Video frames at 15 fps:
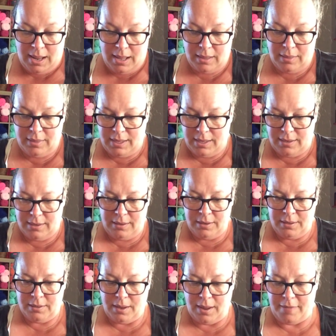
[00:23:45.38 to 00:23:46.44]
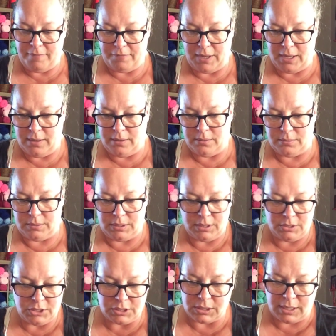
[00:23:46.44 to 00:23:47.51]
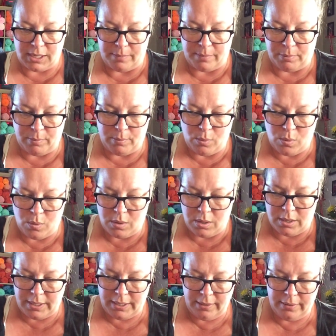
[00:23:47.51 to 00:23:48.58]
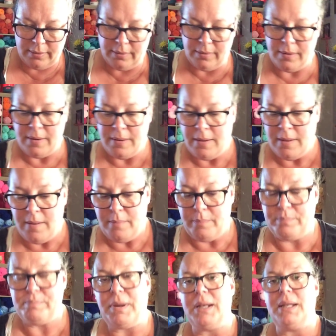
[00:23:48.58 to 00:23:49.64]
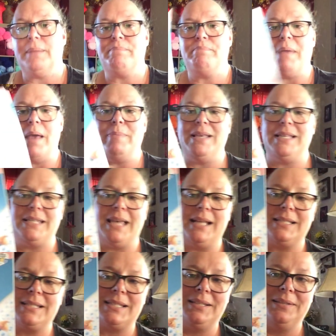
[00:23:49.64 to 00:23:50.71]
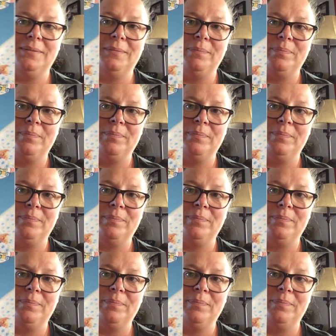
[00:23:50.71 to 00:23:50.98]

And then I found just a couple more here. But baby sets.